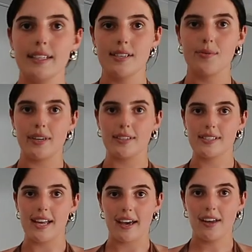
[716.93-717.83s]
And this is what it
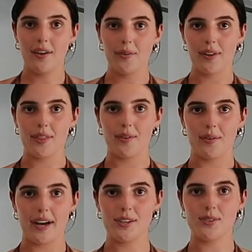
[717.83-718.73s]
looks like with the
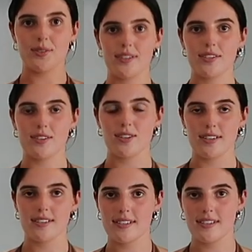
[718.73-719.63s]
white shorts,
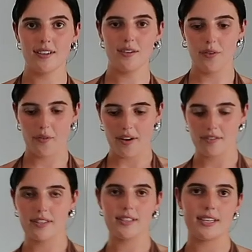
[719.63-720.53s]
just for
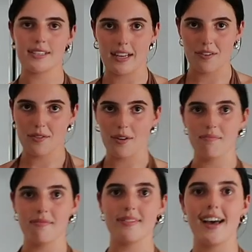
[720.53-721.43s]
reference. These aren't
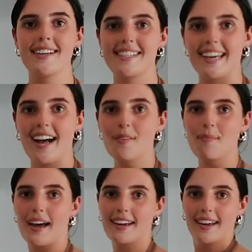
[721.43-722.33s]
from NASTYGAL,
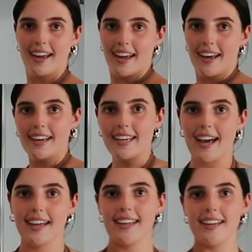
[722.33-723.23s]
but
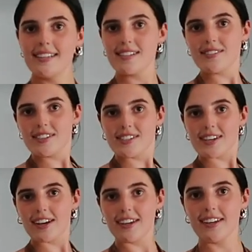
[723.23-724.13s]
yeah, just wanted to
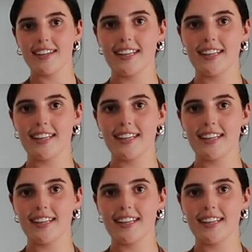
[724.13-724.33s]
show you.